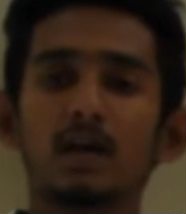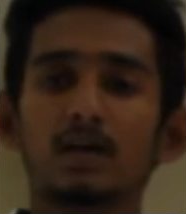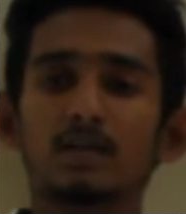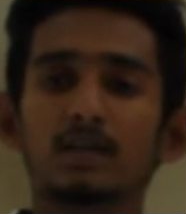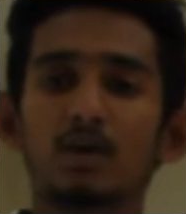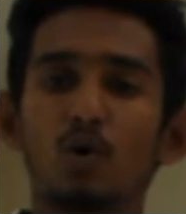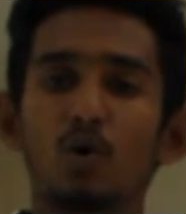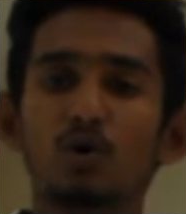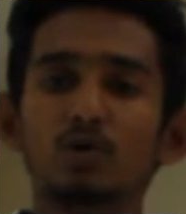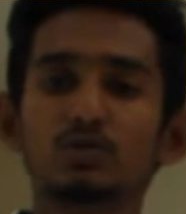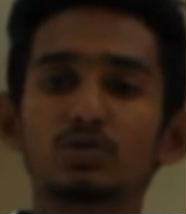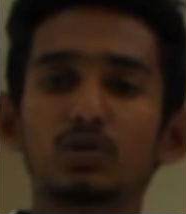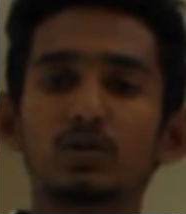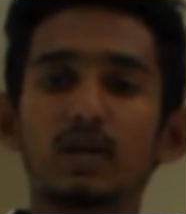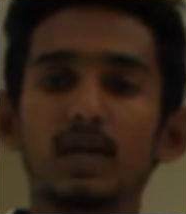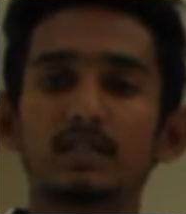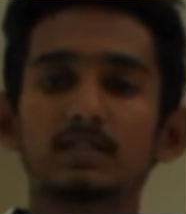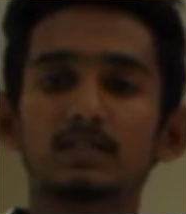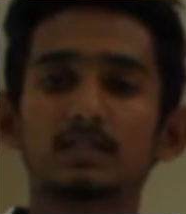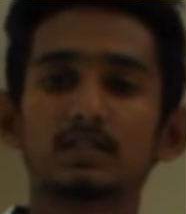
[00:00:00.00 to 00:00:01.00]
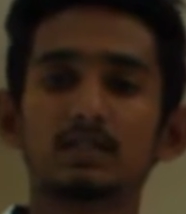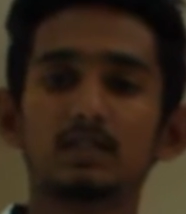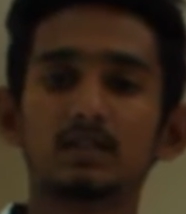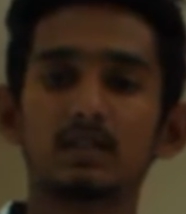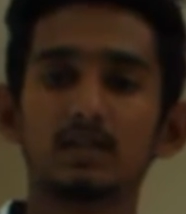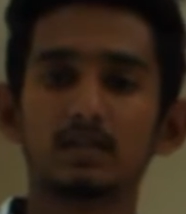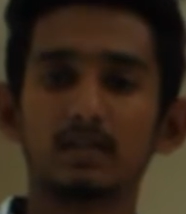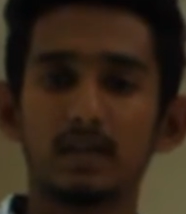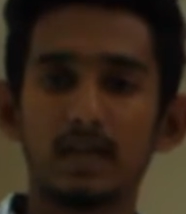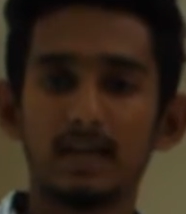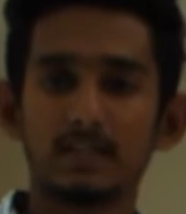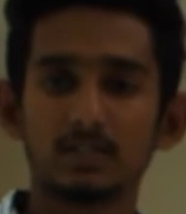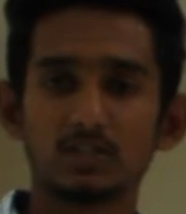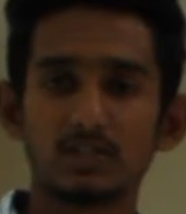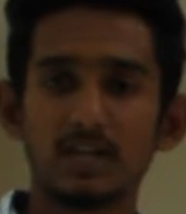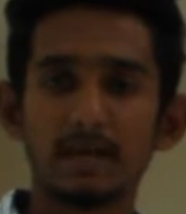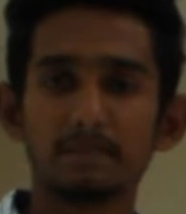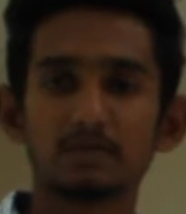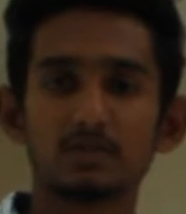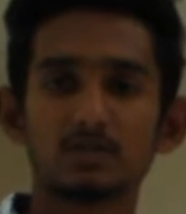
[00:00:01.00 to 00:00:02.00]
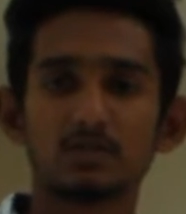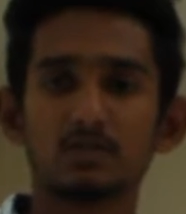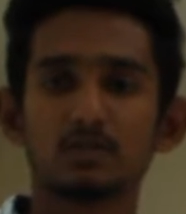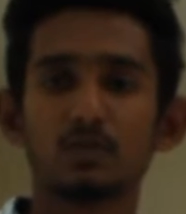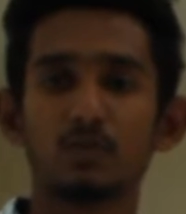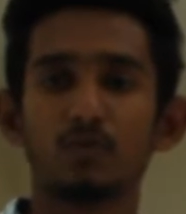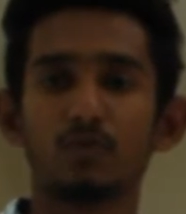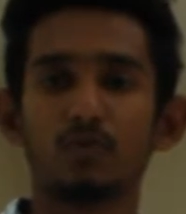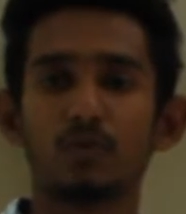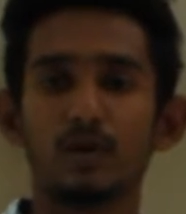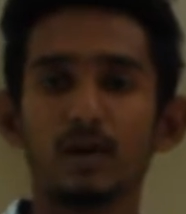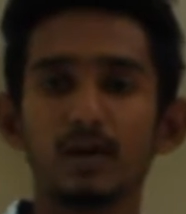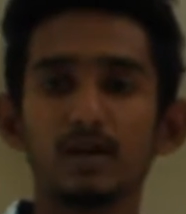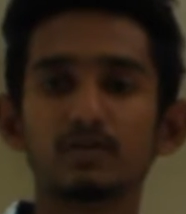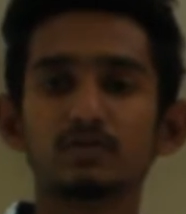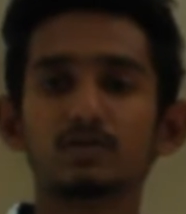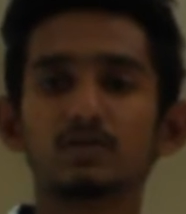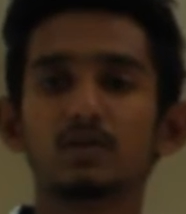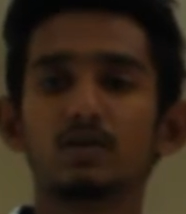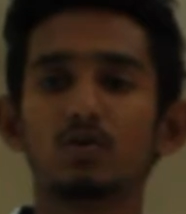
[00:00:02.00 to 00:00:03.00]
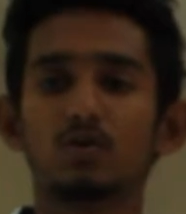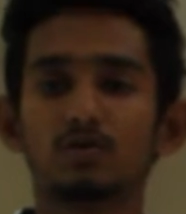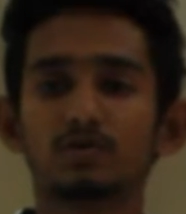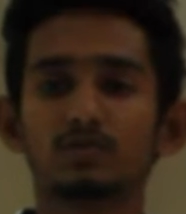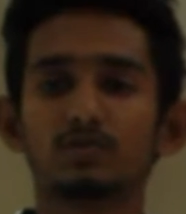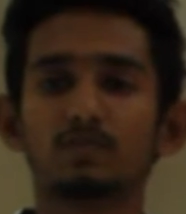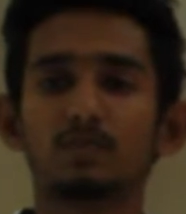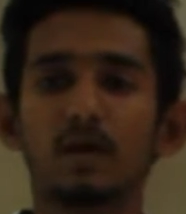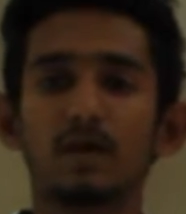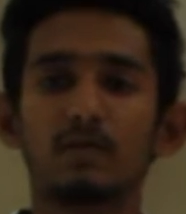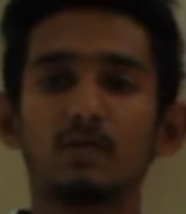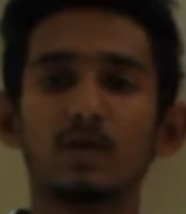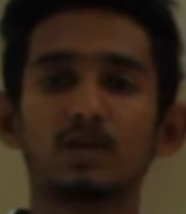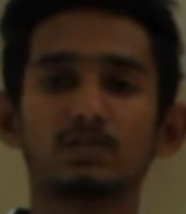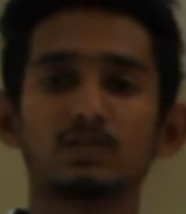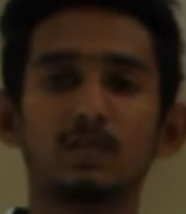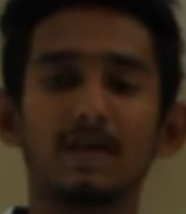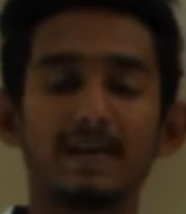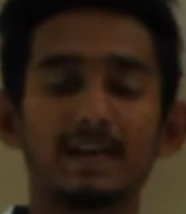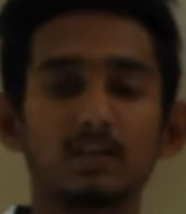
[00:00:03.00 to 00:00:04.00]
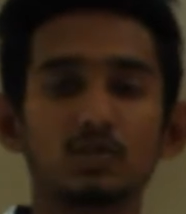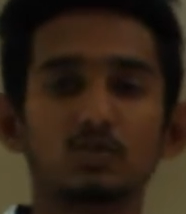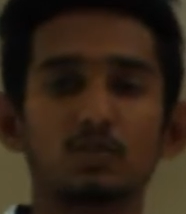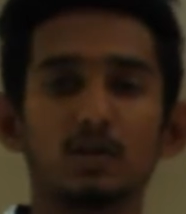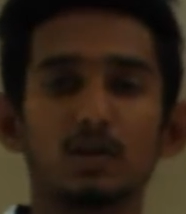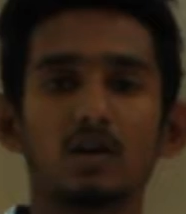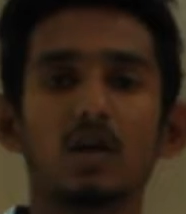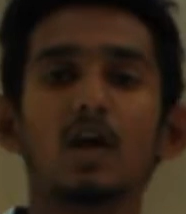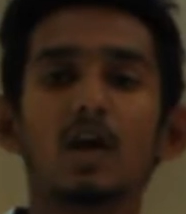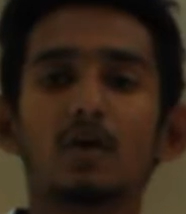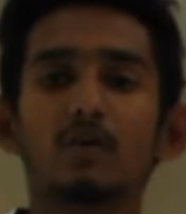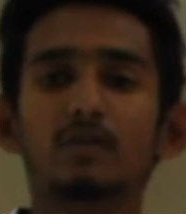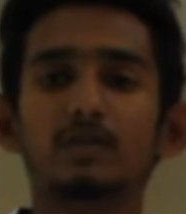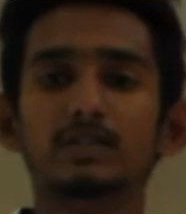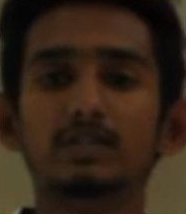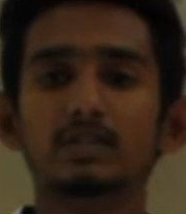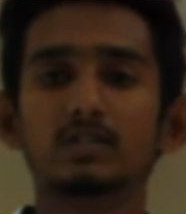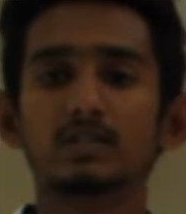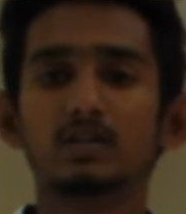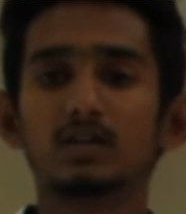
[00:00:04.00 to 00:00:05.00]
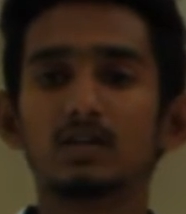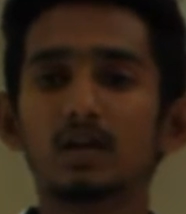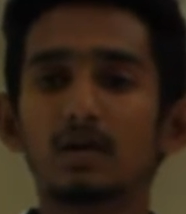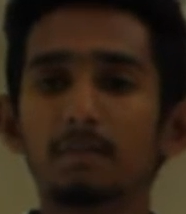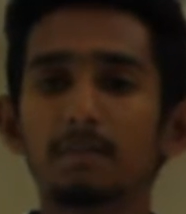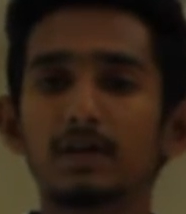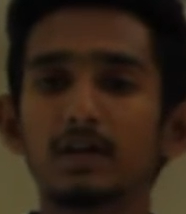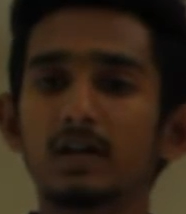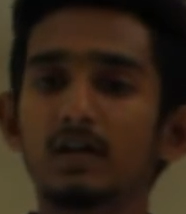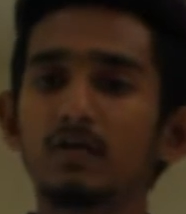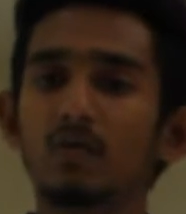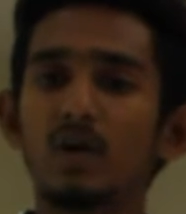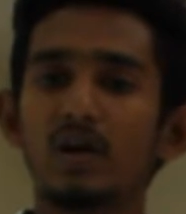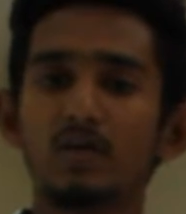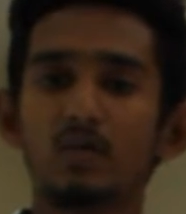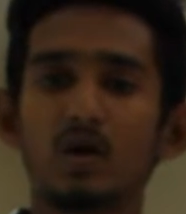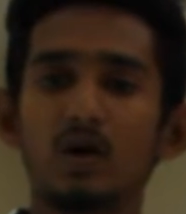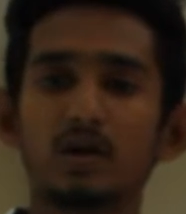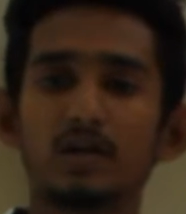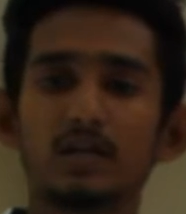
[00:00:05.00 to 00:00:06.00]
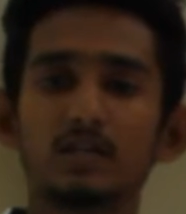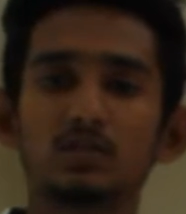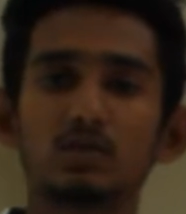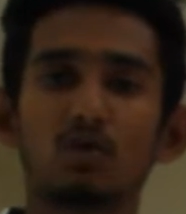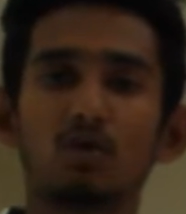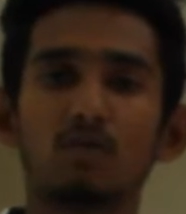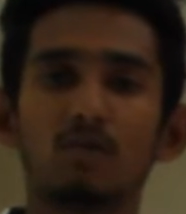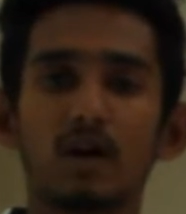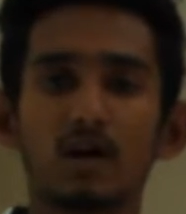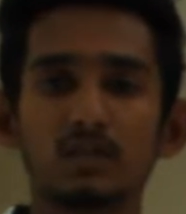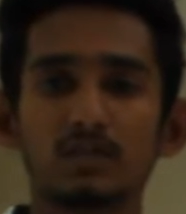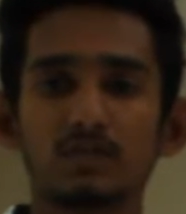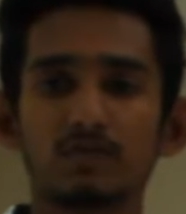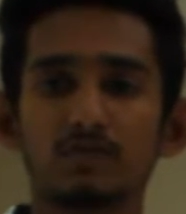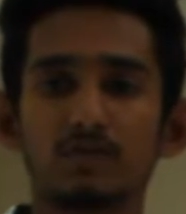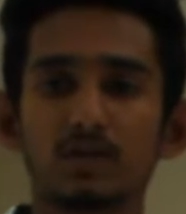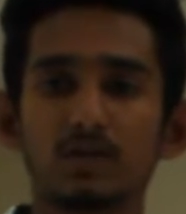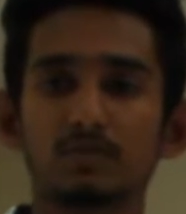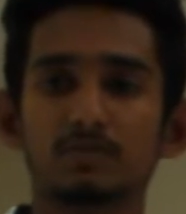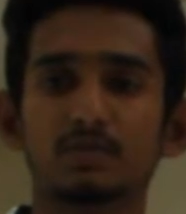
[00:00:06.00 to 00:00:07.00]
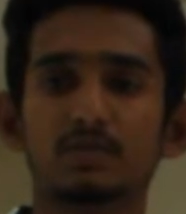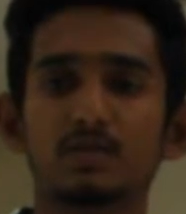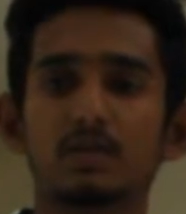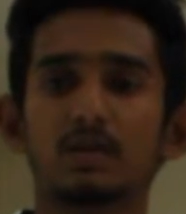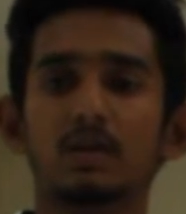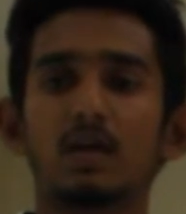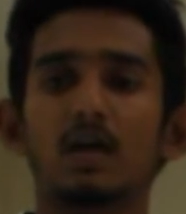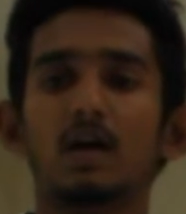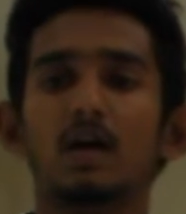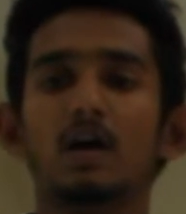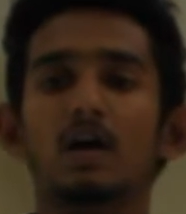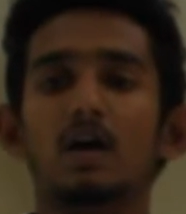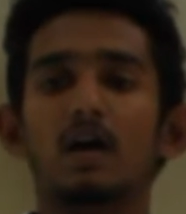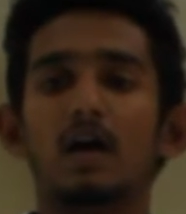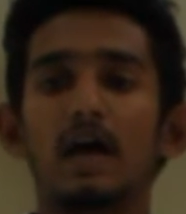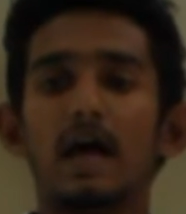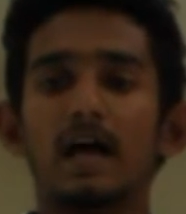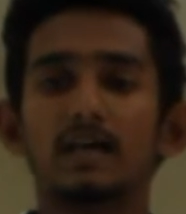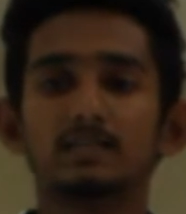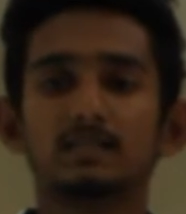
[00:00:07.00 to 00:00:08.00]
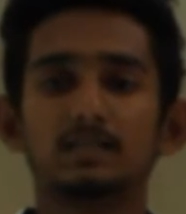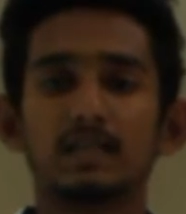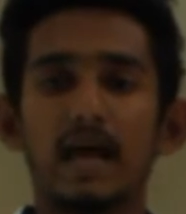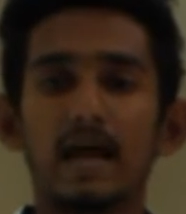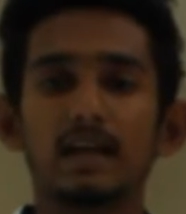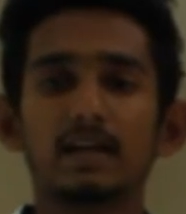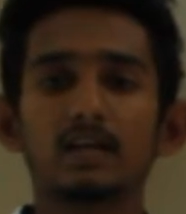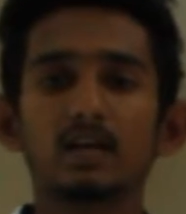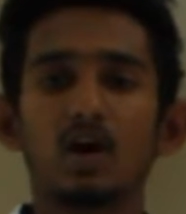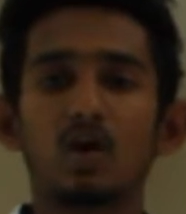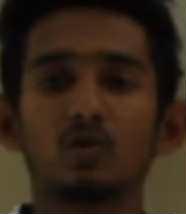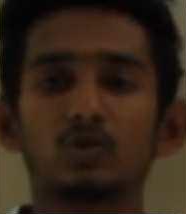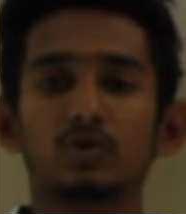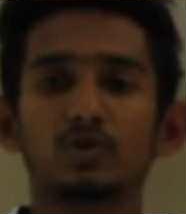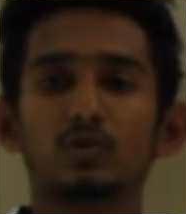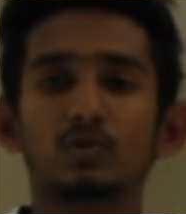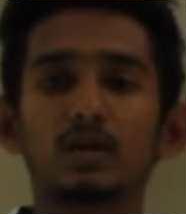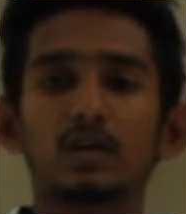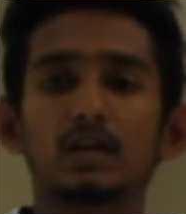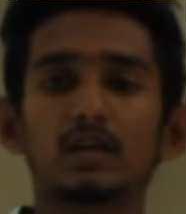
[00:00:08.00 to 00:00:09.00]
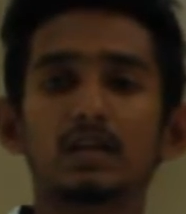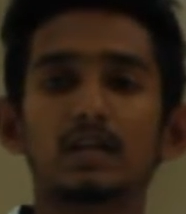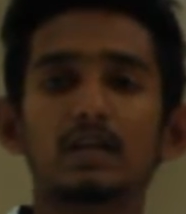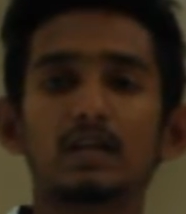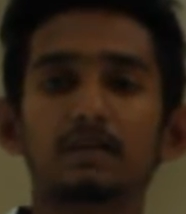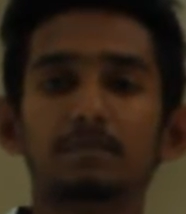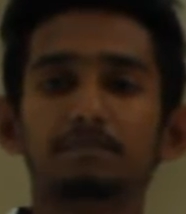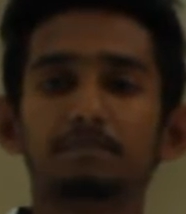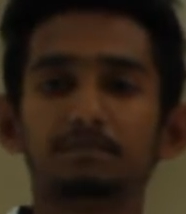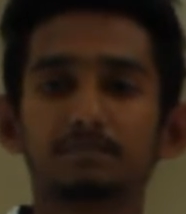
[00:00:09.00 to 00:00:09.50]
They also take steps to reduce the cost by waste management, which is a competitive advantage over other firms. As standing out uniquely